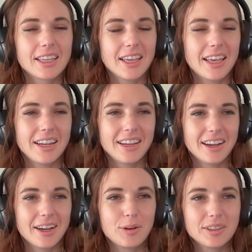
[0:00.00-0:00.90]
a
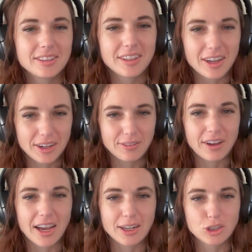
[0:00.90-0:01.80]
kid, I always thought
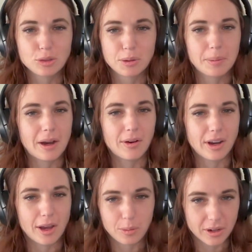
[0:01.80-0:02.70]
if I had a
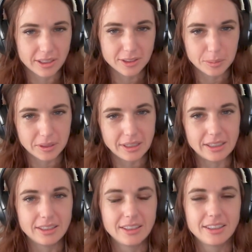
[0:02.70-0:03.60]
superpower, I'd want it to
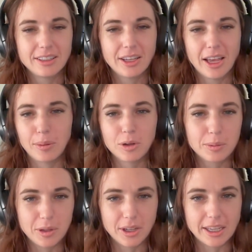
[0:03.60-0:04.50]
be animal
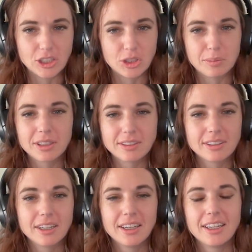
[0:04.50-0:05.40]
communication,
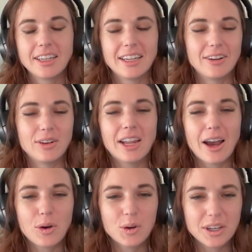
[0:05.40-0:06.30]
because
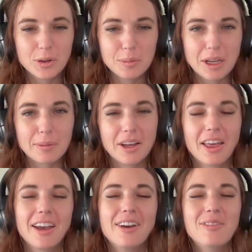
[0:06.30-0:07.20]
now it would make
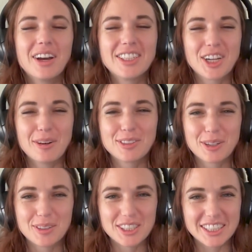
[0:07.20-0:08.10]
my job
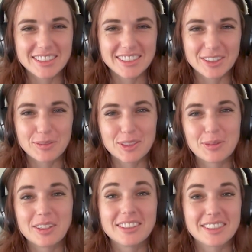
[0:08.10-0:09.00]
so much easier
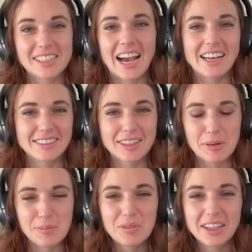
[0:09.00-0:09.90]
to be able to just ask
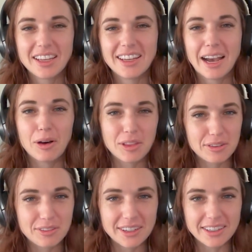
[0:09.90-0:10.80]
them how
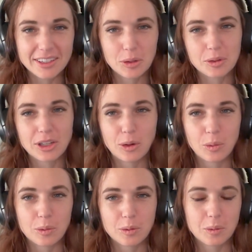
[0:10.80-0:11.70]
they feel, or
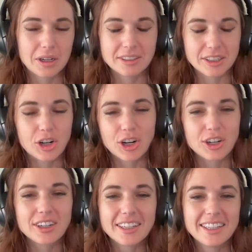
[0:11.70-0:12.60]
where does it hurt.